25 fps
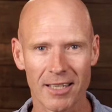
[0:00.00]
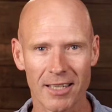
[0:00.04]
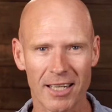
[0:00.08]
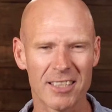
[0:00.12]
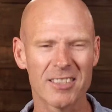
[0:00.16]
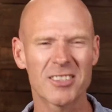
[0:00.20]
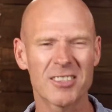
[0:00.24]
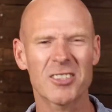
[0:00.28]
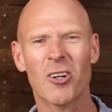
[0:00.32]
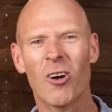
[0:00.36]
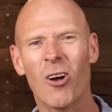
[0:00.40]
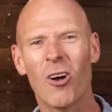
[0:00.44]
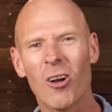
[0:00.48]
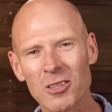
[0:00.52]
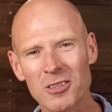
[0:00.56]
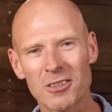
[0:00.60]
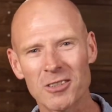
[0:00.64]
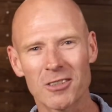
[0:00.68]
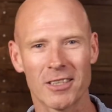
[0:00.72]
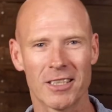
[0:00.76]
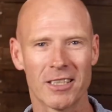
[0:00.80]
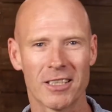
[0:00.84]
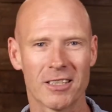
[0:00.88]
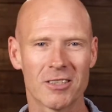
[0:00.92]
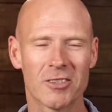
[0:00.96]
and it's
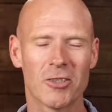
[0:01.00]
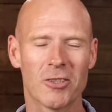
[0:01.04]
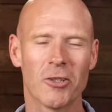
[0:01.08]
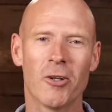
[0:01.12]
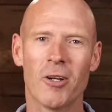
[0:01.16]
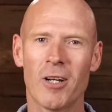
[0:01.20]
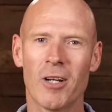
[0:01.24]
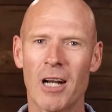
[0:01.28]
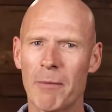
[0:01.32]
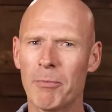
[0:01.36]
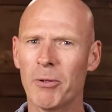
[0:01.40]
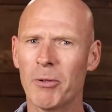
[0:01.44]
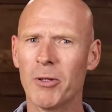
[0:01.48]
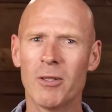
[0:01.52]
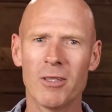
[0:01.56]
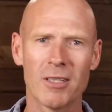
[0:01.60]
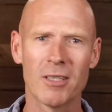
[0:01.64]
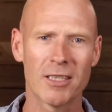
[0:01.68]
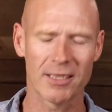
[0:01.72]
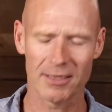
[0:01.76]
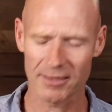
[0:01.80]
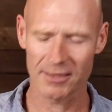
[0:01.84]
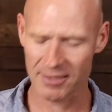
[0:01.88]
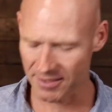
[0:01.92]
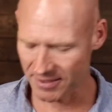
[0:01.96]
costly to turn up
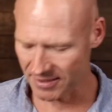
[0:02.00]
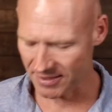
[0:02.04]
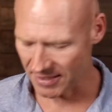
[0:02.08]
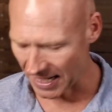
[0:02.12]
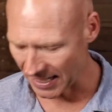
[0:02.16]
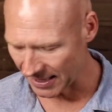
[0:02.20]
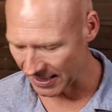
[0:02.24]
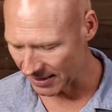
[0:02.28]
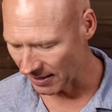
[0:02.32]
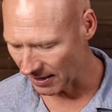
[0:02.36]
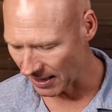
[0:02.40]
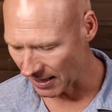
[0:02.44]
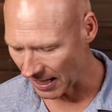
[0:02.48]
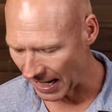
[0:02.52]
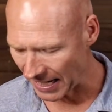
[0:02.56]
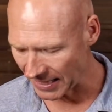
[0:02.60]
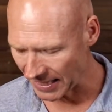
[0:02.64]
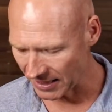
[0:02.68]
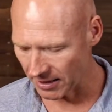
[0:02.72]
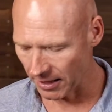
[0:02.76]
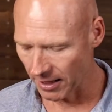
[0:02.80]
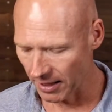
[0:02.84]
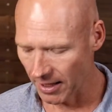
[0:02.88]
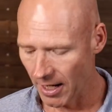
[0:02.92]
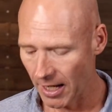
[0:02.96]
early and stay
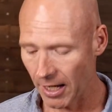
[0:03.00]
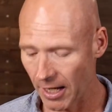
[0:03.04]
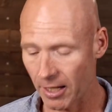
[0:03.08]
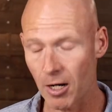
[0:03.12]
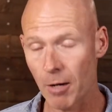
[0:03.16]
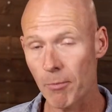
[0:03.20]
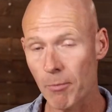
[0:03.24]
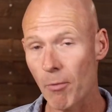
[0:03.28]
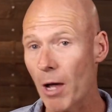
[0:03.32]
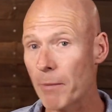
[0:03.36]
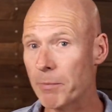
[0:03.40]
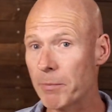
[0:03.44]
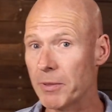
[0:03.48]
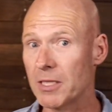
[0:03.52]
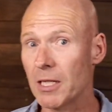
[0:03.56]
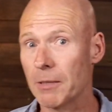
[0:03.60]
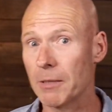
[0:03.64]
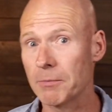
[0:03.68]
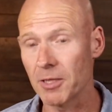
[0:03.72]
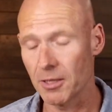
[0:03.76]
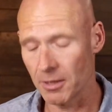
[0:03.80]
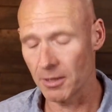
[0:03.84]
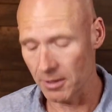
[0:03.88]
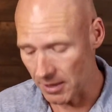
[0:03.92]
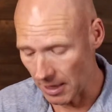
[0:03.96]
late. And I might be
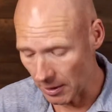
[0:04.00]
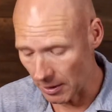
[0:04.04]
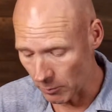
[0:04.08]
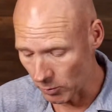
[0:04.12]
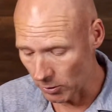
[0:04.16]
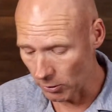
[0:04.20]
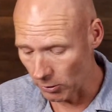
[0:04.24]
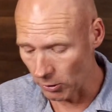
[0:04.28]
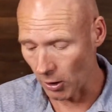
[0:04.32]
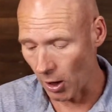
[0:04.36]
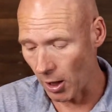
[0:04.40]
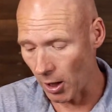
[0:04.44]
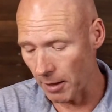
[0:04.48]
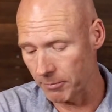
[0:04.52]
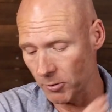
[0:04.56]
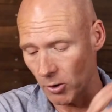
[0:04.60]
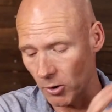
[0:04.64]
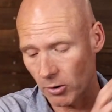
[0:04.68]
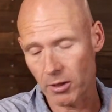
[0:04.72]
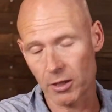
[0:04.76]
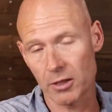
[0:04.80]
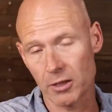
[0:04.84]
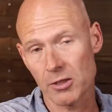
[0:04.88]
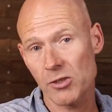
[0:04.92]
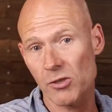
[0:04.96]
tempted to say, well, look, I'm
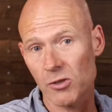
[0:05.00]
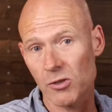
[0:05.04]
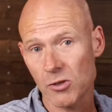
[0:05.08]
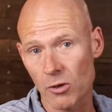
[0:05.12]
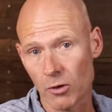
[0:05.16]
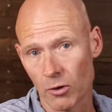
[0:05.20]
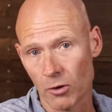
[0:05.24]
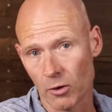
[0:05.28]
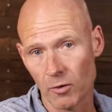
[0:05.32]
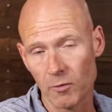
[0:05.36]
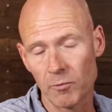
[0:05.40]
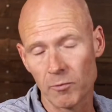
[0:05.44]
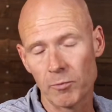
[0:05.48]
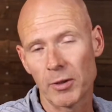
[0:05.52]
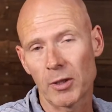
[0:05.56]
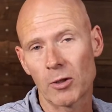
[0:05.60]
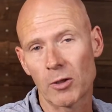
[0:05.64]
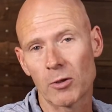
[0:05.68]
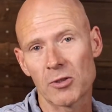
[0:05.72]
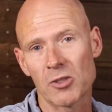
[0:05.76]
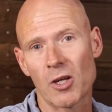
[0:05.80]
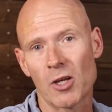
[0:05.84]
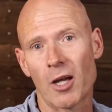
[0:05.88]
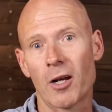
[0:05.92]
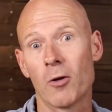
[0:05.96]
not going to serve
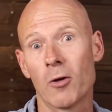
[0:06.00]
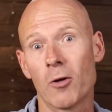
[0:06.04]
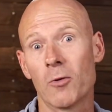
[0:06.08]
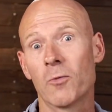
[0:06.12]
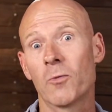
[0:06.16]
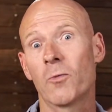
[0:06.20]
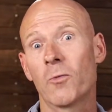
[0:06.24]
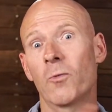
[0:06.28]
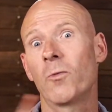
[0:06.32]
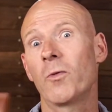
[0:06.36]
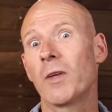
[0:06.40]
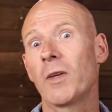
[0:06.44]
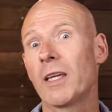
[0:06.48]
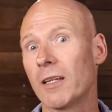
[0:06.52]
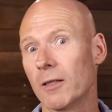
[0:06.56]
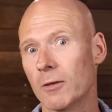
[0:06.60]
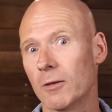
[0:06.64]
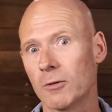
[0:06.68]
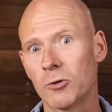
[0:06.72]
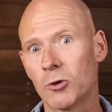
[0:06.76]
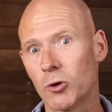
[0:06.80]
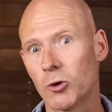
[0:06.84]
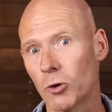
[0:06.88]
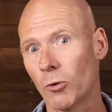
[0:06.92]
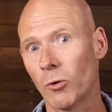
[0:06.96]
because I don't
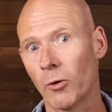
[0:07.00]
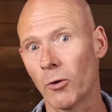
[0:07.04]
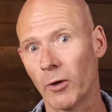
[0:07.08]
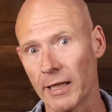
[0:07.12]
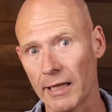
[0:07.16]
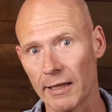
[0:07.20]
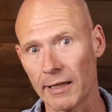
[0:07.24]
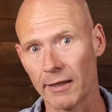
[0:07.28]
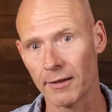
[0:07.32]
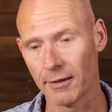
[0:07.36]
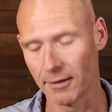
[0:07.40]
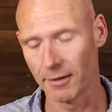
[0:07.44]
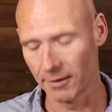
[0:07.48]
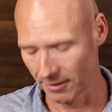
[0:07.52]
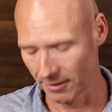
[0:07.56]
feel joy.